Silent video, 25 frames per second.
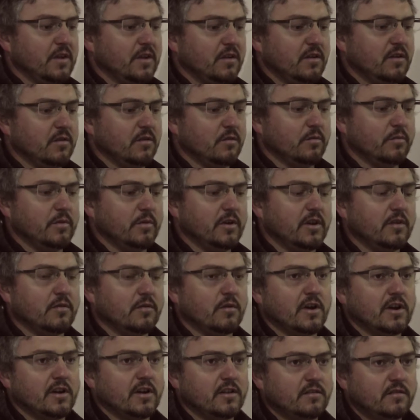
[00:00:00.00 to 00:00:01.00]
it will be
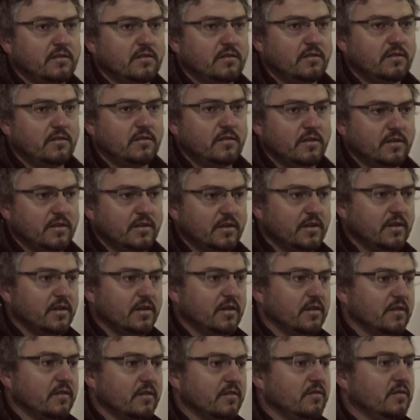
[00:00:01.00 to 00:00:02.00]
quite
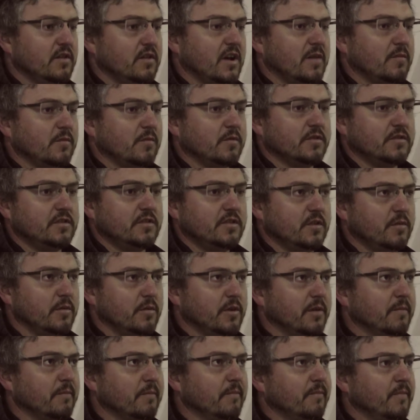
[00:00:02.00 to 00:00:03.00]
time
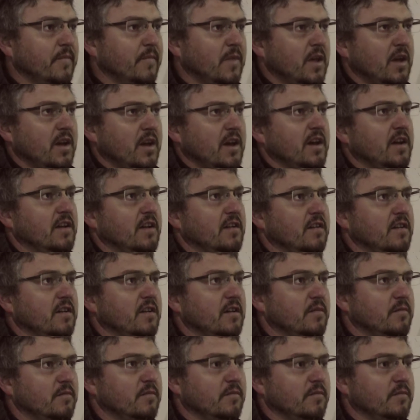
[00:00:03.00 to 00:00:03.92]
consuming, and